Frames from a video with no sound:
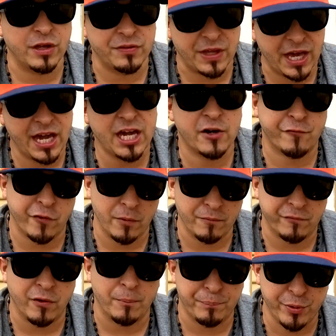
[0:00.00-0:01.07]
the, the head
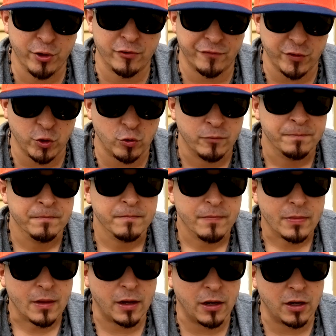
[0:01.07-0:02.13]
from from PureView,
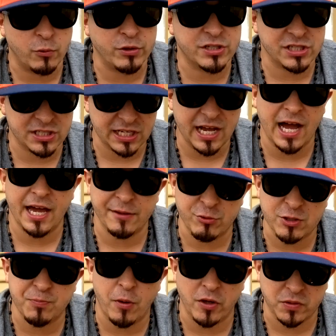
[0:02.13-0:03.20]
uh, which is the guy
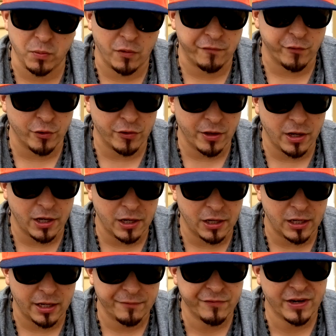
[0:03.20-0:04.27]
responsible for the
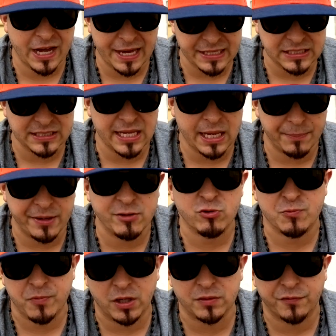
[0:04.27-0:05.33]
uh, I forgot his name, but he's
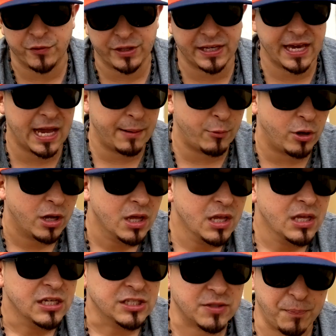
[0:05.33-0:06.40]
responsible for the camera.
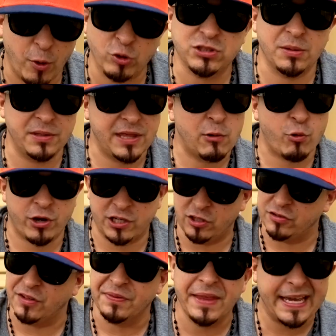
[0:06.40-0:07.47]
Supposedly they're working
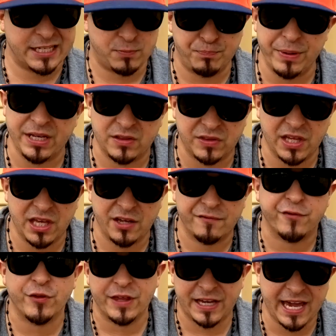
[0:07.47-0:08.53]
on the next big thing
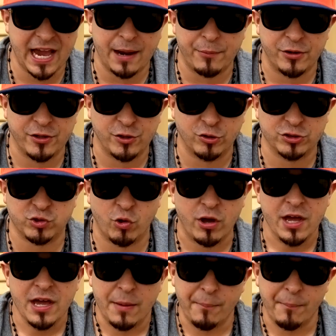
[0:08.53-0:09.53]
for the camera, you know. So it